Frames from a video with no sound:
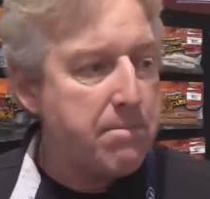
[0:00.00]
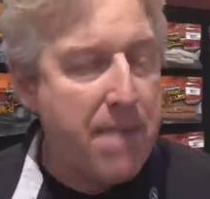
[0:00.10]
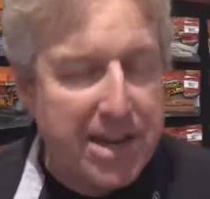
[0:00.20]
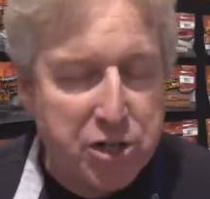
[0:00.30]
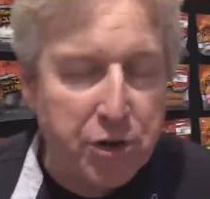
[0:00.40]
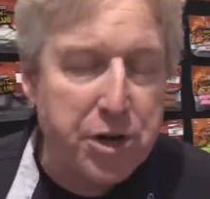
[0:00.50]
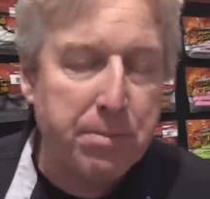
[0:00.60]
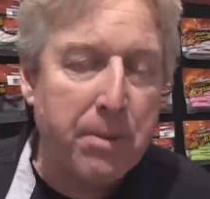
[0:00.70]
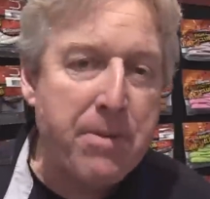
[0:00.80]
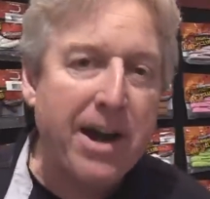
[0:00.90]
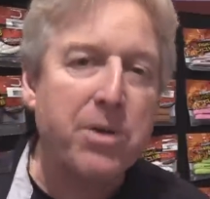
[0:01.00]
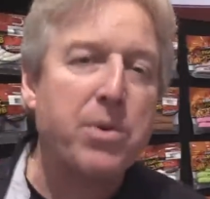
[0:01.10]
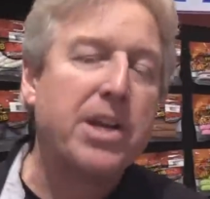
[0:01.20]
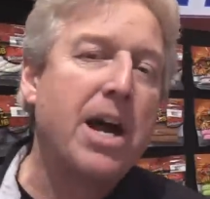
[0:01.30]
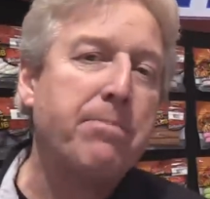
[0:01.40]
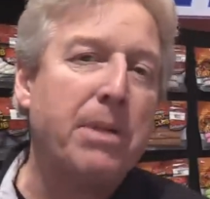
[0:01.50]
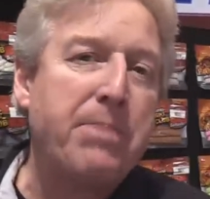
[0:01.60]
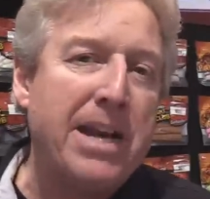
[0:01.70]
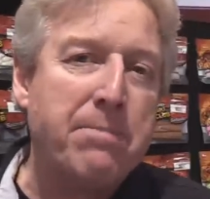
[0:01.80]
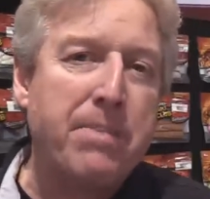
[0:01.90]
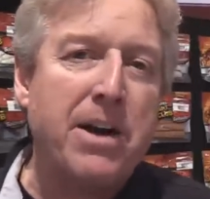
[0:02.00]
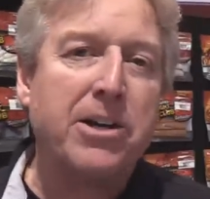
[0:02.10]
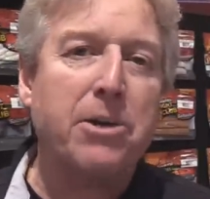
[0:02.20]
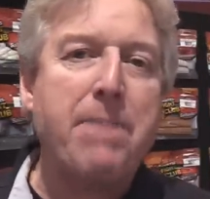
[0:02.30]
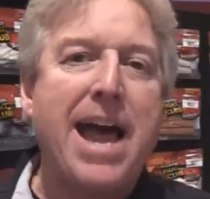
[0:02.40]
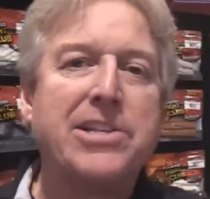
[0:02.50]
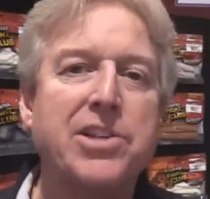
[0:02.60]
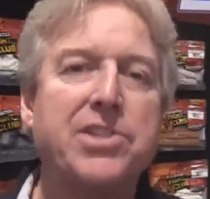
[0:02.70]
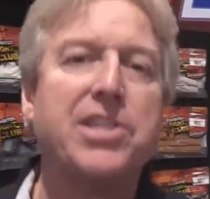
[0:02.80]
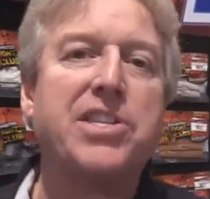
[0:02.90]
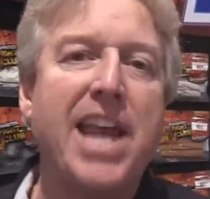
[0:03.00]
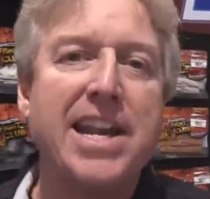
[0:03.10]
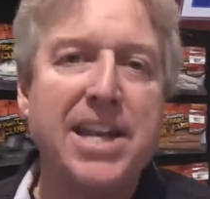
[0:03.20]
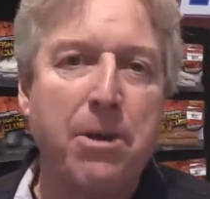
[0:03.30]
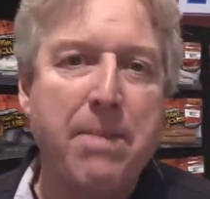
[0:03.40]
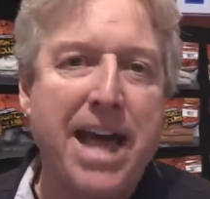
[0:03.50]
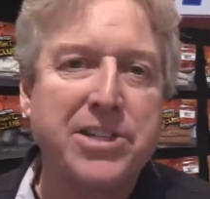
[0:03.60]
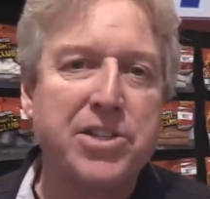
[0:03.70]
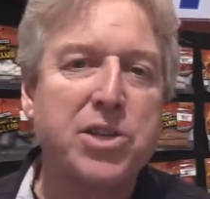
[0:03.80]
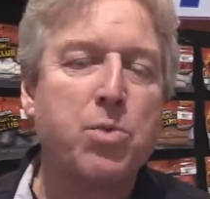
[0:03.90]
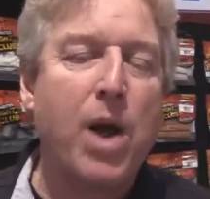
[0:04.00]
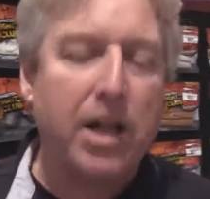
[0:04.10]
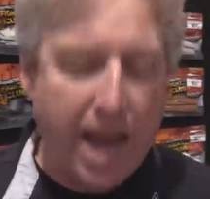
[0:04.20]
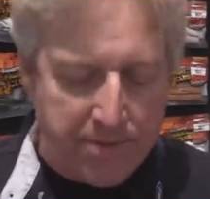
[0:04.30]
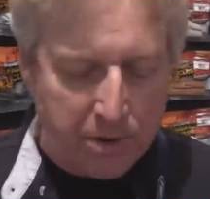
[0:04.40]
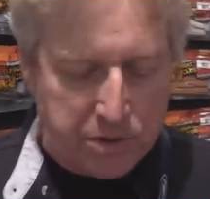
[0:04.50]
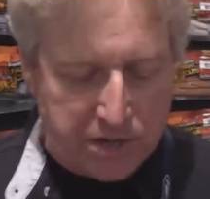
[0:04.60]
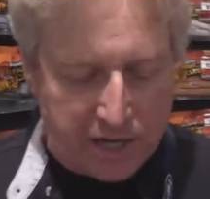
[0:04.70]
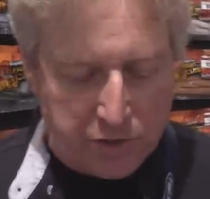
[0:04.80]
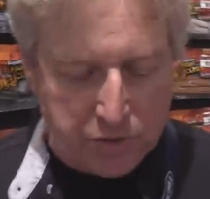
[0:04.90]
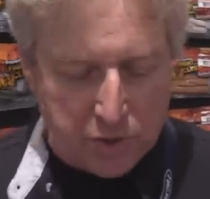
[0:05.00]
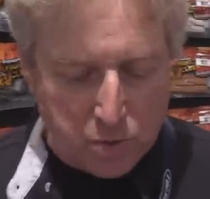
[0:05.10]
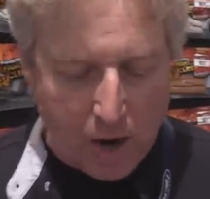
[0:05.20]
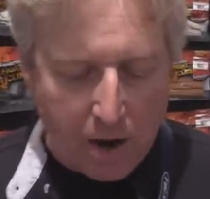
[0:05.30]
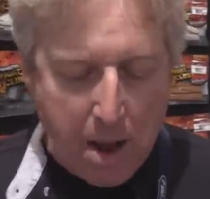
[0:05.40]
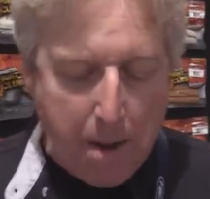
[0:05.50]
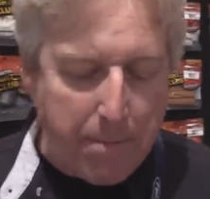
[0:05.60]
make sure you're prepared with a couple of peanut bunker matches, the sand eel matches as well, and those teasers as well.